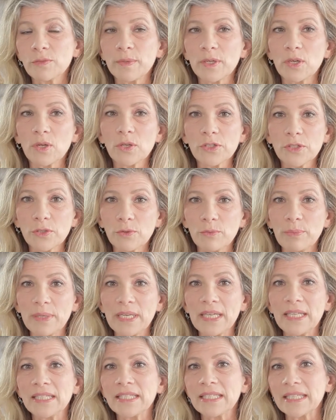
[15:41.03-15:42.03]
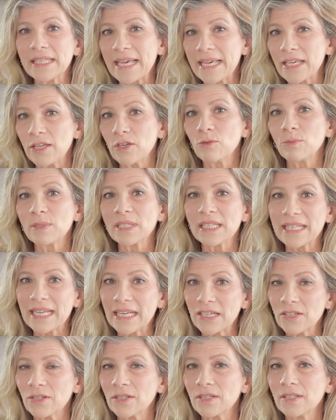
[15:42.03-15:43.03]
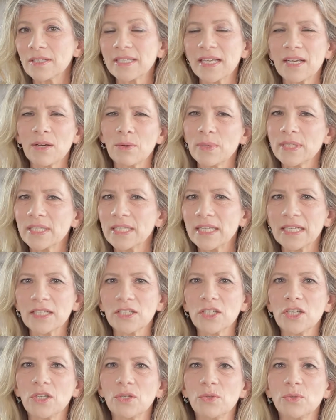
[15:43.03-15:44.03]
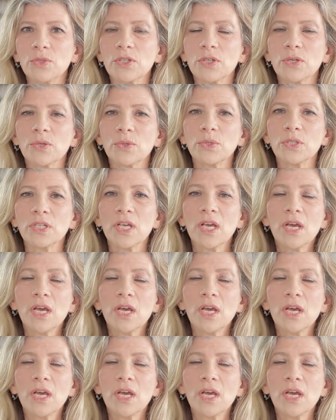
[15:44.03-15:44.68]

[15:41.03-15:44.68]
but also beans, legumes, lentils, I always like to use those.